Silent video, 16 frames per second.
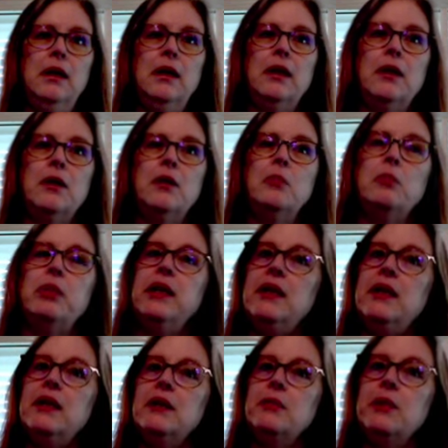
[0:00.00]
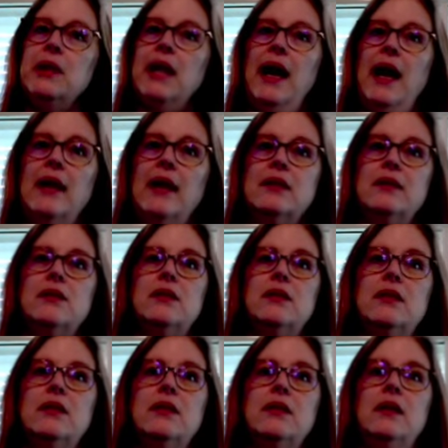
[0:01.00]
completely relaxed
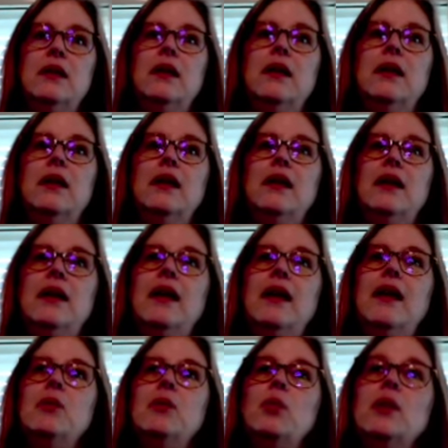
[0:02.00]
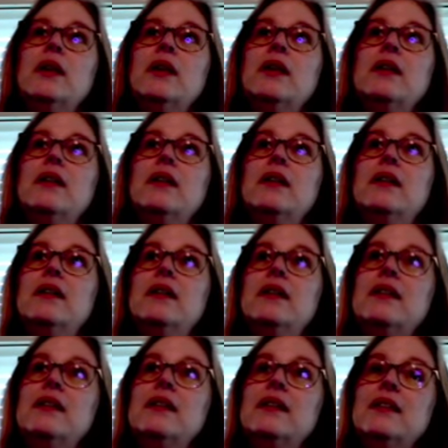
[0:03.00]
and willing
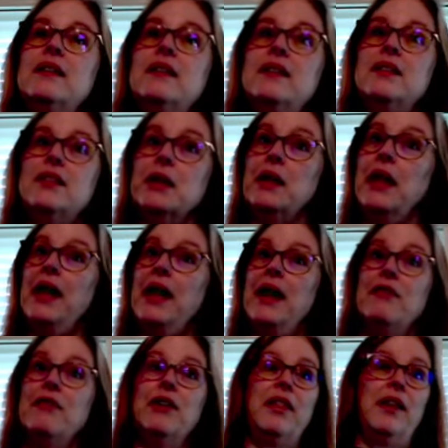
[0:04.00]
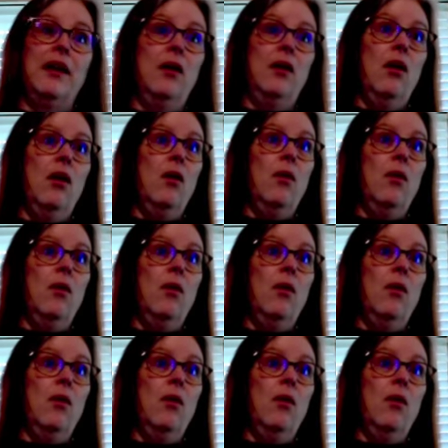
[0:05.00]
to let everything go